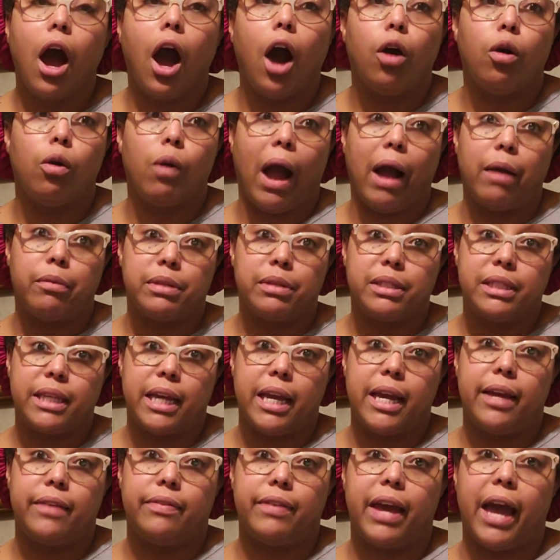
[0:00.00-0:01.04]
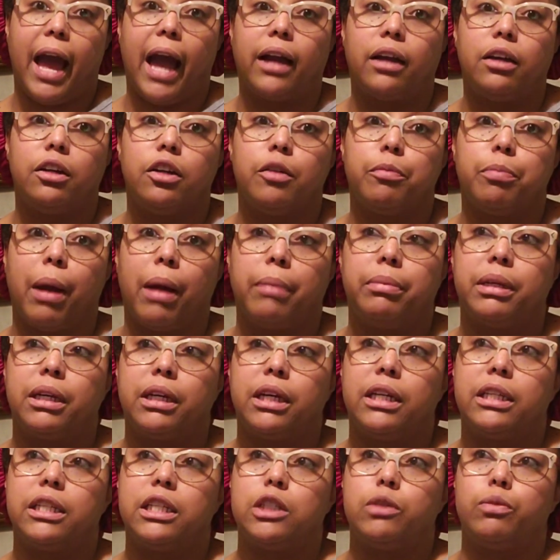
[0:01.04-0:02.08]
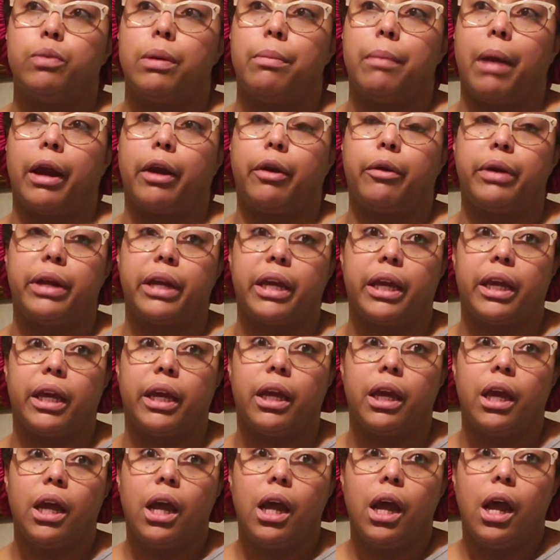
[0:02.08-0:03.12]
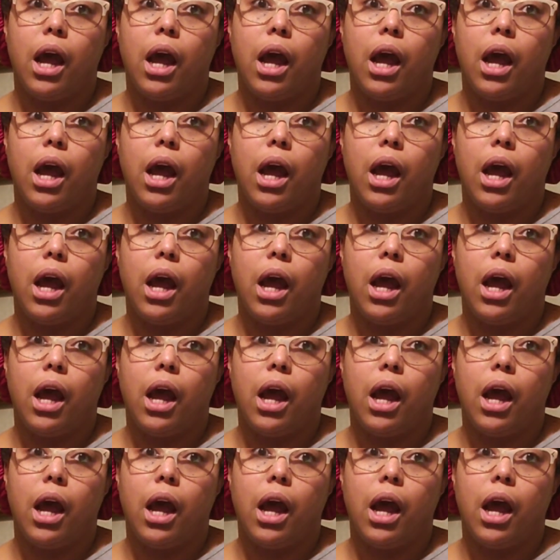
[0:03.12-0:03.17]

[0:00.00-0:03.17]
Oh, I was saying that I could have probably cut this with my Cricut.